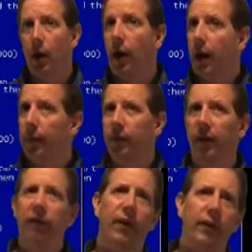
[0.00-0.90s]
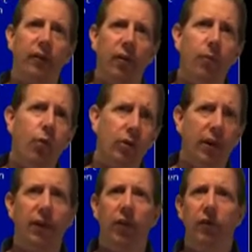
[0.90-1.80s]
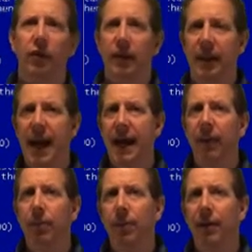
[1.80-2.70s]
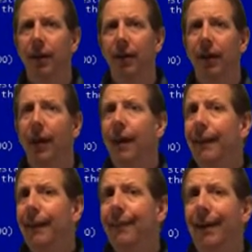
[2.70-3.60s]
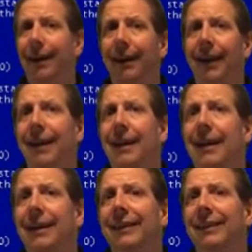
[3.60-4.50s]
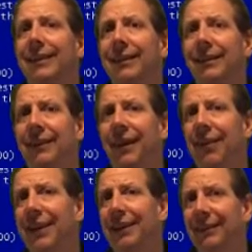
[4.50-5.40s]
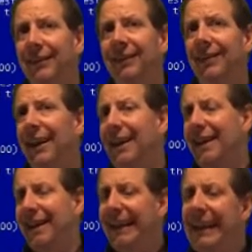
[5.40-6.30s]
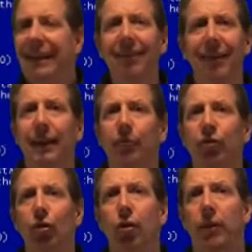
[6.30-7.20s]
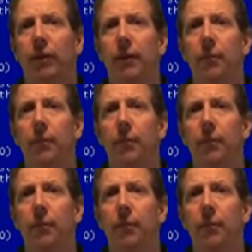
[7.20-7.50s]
Upset failures are more difficult to detect because they're not consistent and not easily observed.